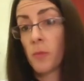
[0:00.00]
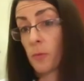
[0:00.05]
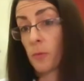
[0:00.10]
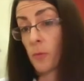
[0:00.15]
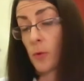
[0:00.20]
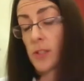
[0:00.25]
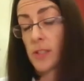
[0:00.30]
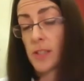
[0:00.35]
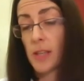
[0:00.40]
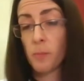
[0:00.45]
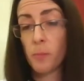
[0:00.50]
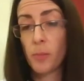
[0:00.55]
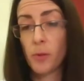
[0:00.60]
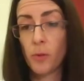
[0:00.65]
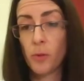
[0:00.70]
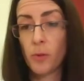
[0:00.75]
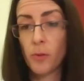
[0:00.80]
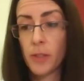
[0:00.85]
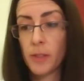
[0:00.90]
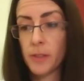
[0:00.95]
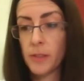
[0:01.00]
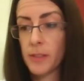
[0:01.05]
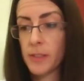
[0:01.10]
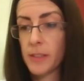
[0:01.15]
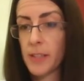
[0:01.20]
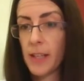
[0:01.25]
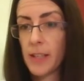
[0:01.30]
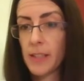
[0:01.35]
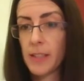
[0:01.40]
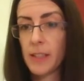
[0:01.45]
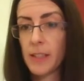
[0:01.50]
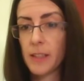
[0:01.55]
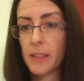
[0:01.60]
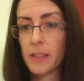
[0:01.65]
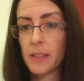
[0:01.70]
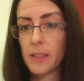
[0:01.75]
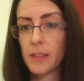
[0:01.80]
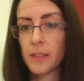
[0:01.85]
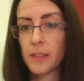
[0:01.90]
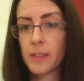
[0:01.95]
for example, taking
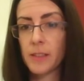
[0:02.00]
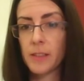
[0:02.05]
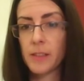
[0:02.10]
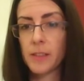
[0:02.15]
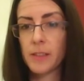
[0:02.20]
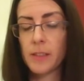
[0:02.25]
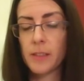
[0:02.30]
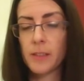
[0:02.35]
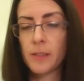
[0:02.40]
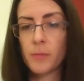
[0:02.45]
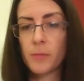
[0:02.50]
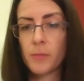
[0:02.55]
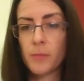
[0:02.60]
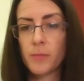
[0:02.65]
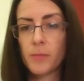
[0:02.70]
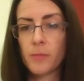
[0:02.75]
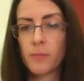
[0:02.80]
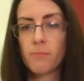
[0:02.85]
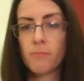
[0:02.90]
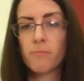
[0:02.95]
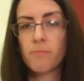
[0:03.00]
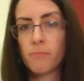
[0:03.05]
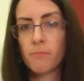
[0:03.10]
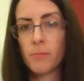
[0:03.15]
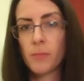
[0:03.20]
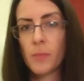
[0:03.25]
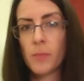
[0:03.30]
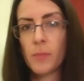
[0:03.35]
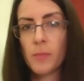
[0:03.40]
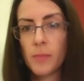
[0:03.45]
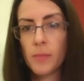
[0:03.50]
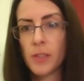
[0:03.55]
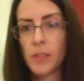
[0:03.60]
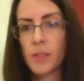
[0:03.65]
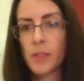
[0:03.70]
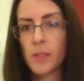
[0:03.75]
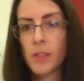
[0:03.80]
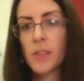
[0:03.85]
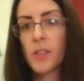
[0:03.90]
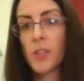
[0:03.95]

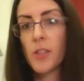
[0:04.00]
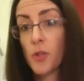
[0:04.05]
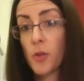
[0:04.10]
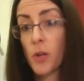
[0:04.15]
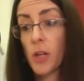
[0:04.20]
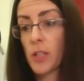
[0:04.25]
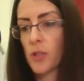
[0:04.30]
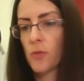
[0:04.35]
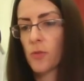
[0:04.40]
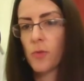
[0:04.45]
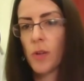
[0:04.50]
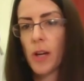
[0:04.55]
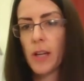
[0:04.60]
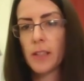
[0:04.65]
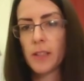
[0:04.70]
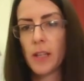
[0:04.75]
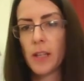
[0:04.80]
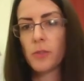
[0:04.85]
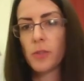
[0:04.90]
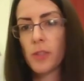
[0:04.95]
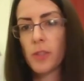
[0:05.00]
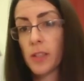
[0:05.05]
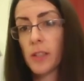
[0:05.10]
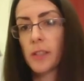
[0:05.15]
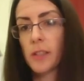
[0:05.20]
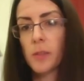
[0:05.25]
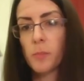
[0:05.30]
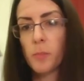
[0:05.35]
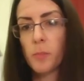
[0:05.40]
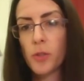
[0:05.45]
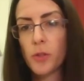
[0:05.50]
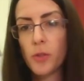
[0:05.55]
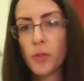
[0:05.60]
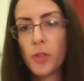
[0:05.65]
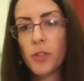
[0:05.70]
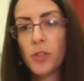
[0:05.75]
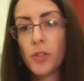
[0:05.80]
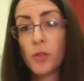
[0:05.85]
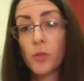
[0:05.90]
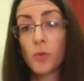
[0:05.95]
the situation right now, taking the
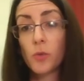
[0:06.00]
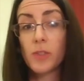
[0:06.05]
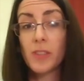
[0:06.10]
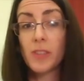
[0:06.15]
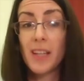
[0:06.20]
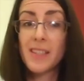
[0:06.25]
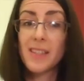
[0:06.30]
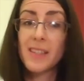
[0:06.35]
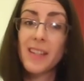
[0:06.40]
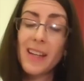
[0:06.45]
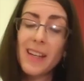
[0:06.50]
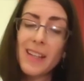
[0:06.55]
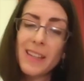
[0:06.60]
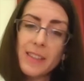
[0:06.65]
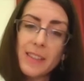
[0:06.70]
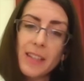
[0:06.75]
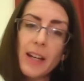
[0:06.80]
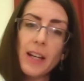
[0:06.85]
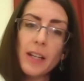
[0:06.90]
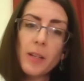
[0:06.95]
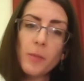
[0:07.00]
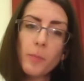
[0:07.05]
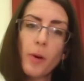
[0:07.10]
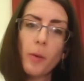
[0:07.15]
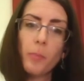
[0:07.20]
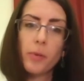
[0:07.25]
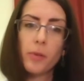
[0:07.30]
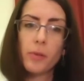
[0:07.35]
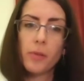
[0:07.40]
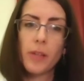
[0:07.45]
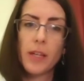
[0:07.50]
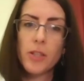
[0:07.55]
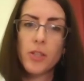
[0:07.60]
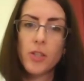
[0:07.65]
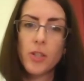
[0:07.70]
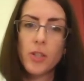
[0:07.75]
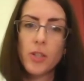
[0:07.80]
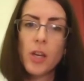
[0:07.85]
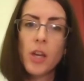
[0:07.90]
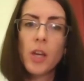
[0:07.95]
opportunity to test the entire
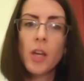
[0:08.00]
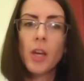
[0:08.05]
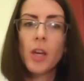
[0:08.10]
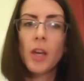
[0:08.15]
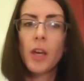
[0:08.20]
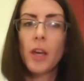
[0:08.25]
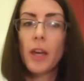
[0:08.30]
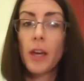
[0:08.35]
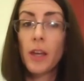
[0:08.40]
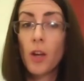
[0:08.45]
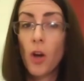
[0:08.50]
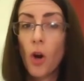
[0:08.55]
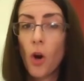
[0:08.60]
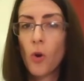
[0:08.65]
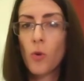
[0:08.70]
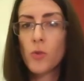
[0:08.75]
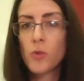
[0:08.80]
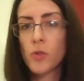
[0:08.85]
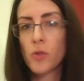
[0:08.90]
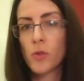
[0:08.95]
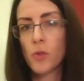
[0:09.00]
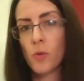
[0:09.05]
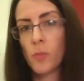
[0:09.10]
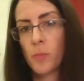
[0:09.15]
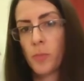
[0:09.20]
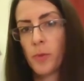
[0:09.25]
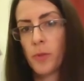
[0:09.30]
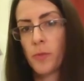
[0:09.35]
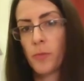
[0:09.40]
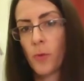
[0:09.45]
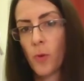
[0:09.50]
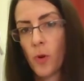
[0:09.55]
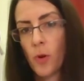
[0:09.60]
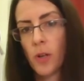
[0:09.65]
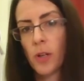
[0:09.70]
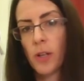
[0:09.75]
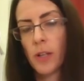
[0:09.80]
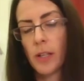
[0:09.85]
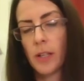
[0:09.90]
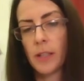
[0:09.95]
population. And also
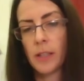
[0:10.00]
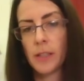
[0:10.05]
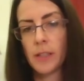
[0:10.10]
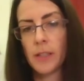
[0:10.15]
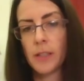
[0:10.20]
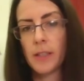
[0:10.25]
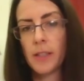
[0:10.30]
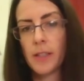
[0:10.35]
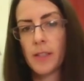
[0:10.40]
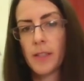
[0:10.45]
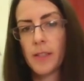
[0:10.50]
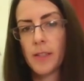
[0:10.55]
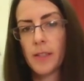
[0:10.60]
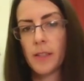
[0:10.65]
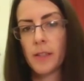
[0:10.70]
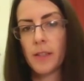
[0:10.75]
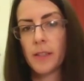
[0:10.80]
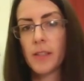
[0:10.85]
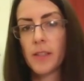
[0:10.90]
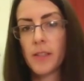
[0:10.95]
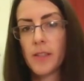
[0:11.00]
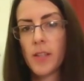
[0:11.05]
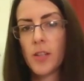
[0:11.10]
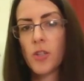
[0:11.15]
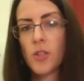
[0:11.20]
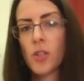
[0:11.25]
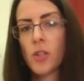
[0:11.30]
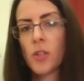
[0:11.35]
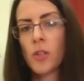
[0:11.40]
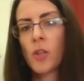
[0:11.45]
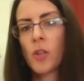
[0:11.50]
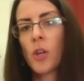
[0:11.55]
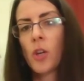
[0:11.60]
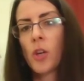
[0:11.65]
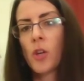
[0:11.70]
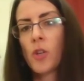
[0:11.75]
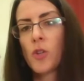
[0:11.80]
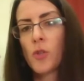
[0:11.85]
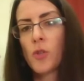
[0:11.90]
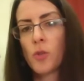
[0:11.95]
before this decision
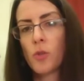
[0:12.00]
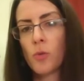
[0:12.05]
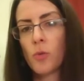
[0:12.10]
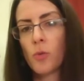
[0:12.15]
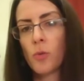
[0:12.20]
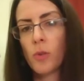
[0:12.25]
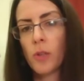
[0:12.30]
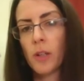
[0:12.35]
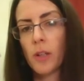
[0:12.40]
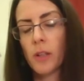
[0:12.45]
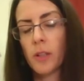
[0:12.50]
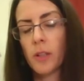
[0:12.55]
to